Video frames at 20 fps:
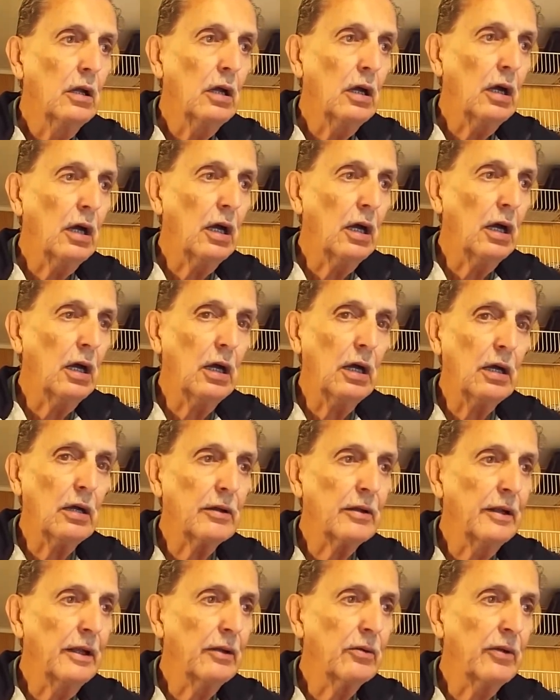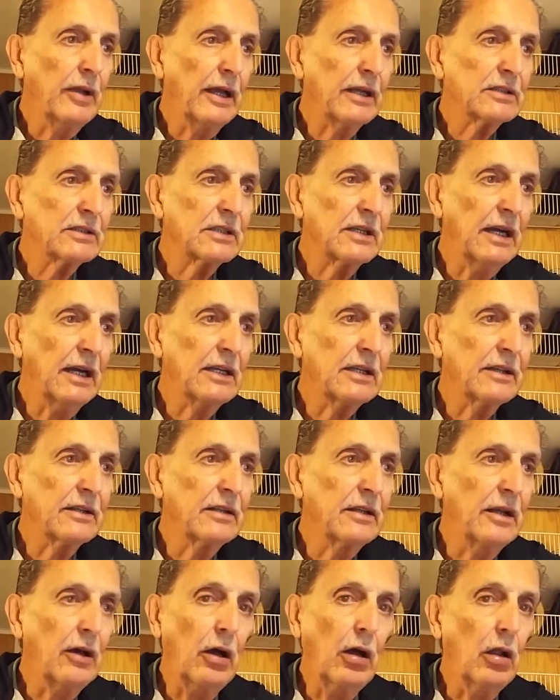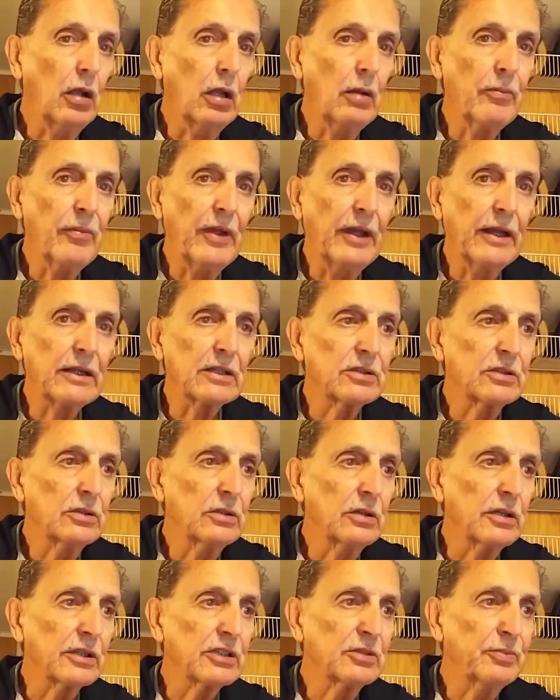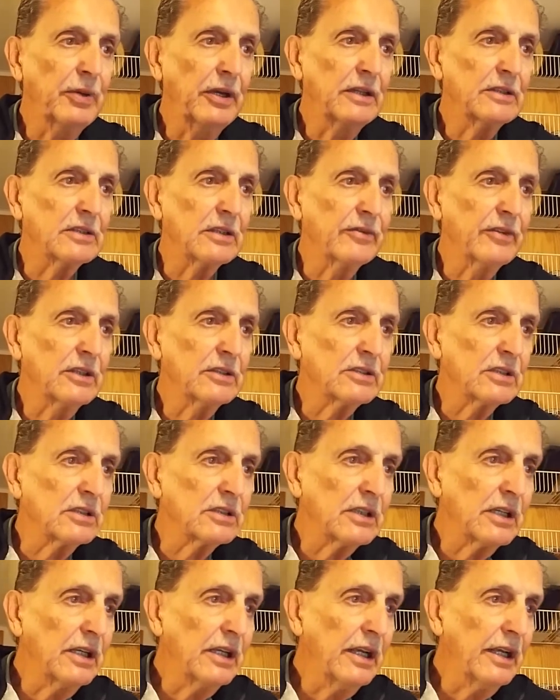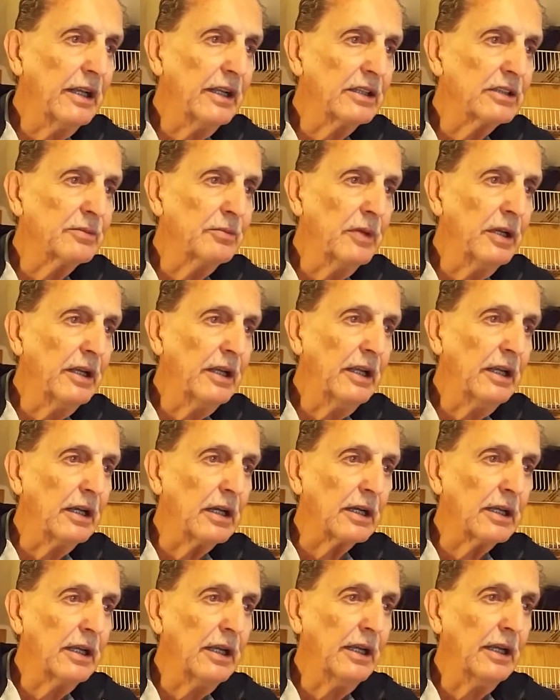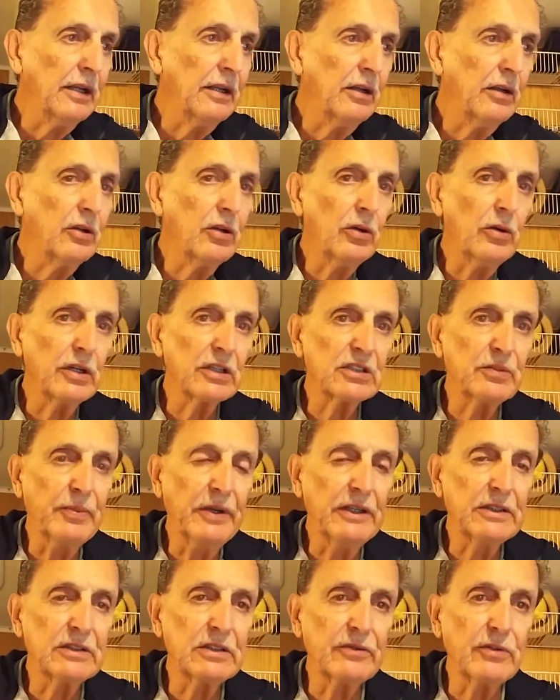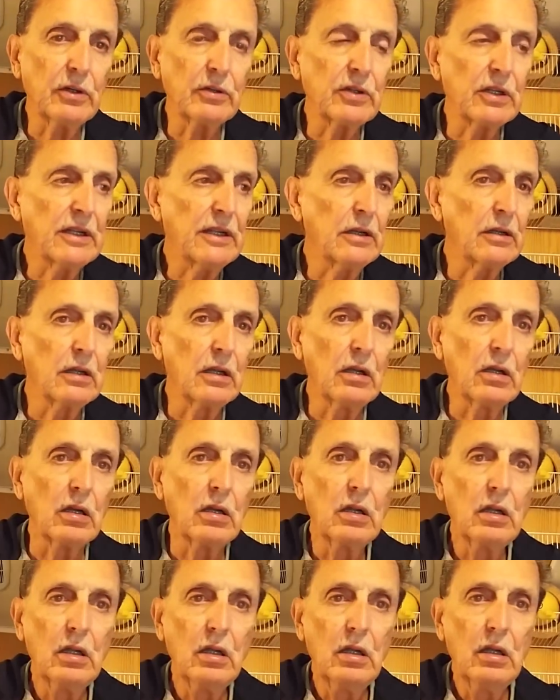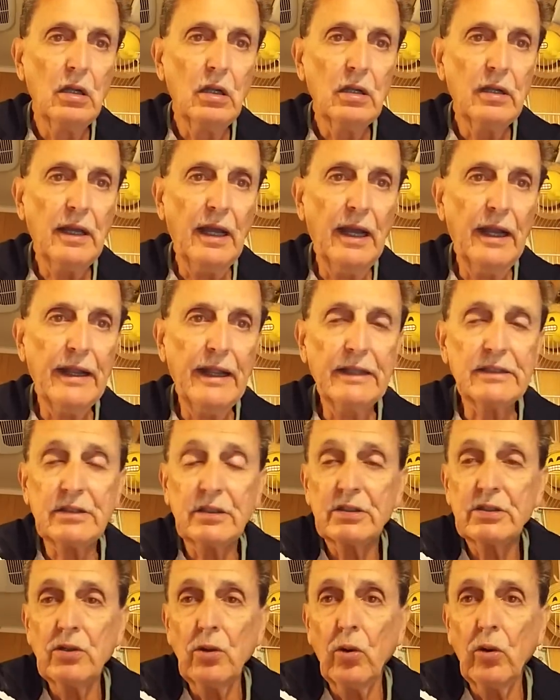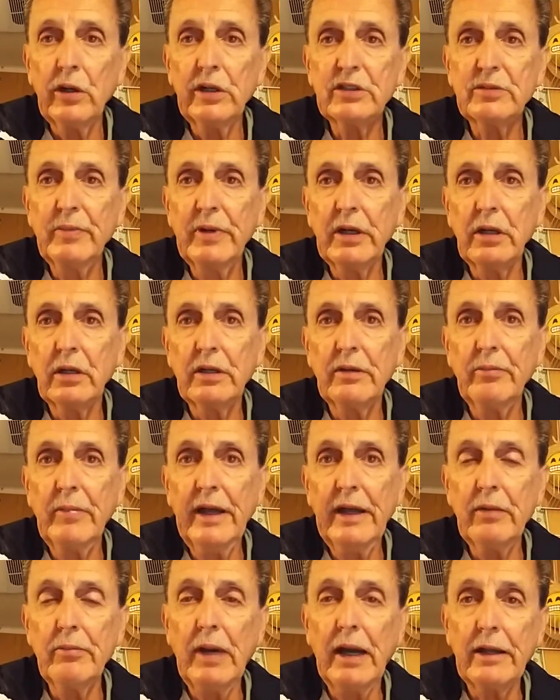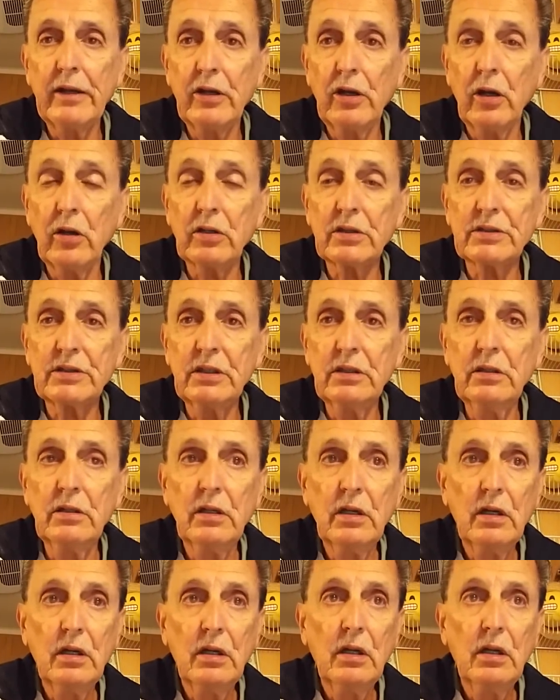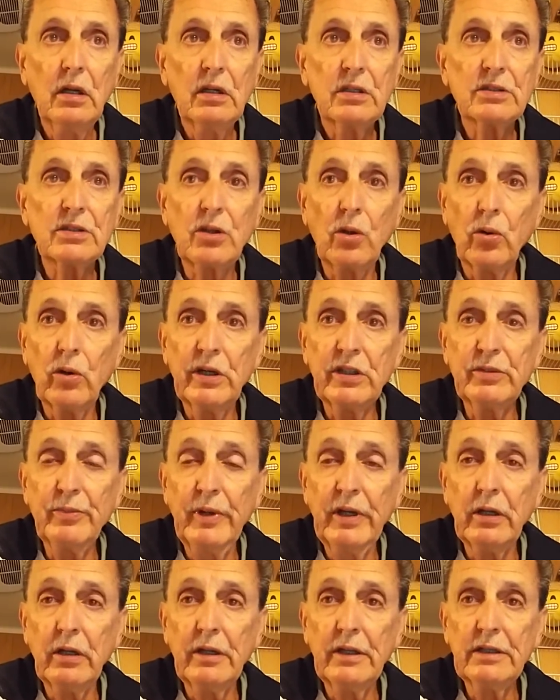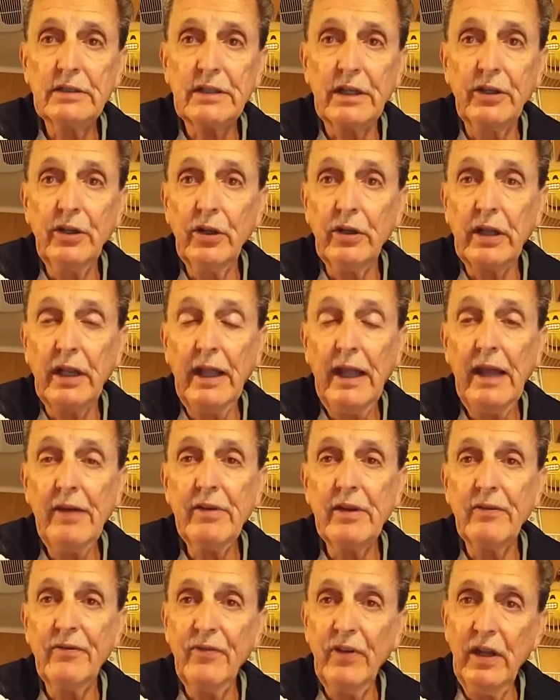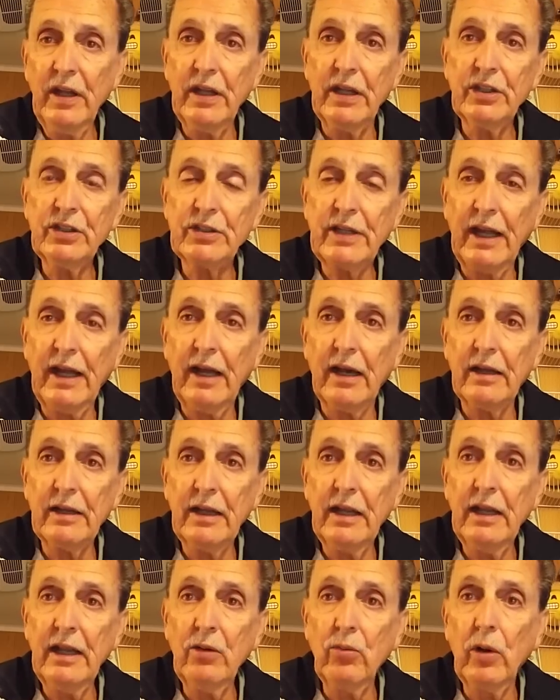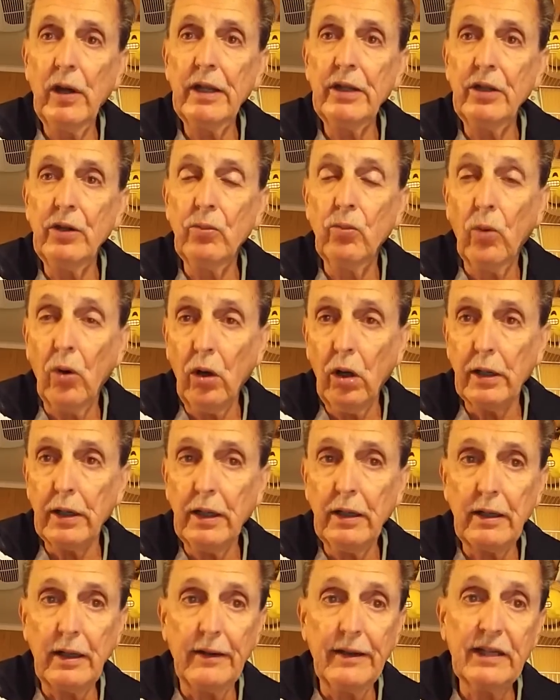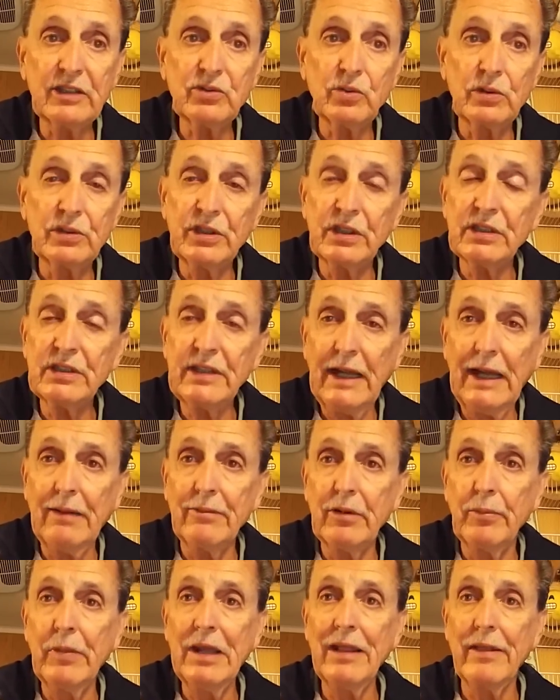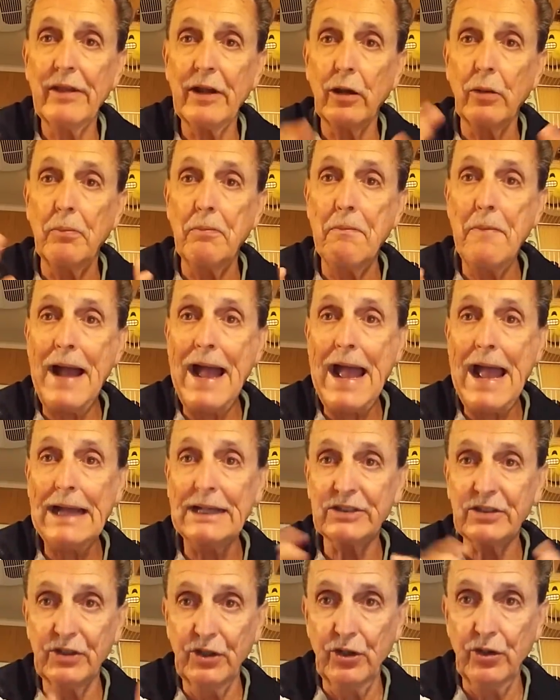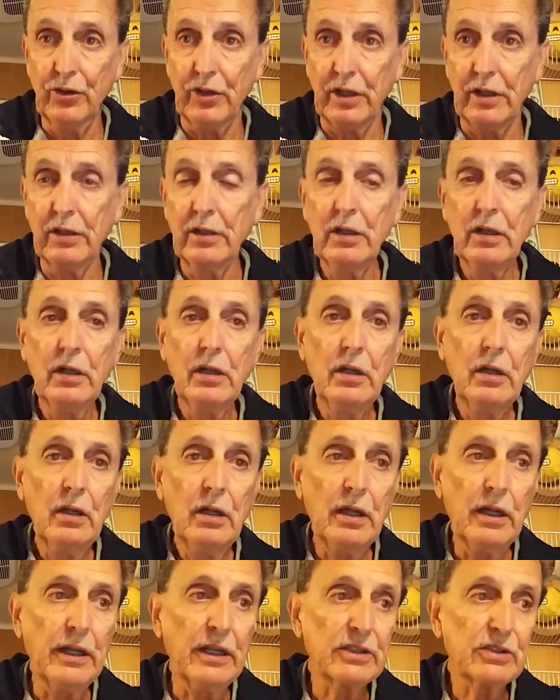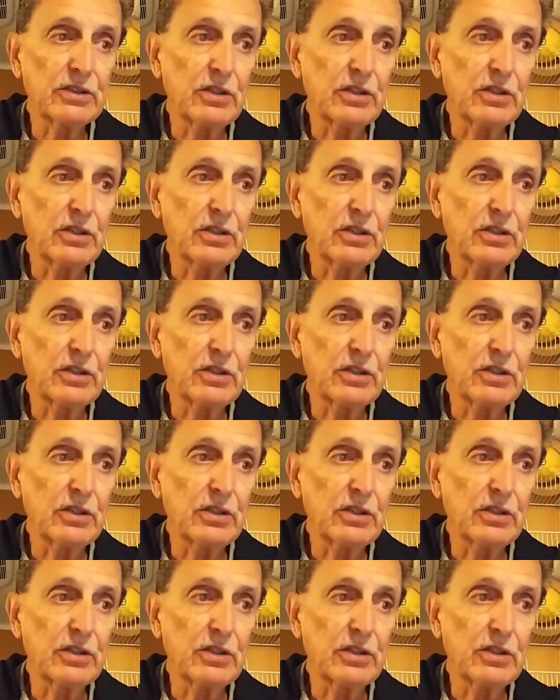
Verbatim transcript: Uh, and then the next guy, the, all of them think is too expensive. This is It Is Me, again, too expensive on the little tiny, it's a storage building made by Dirksen storage buildings and you can have it finished out any way you want it and this one just happened to be their max unit and it's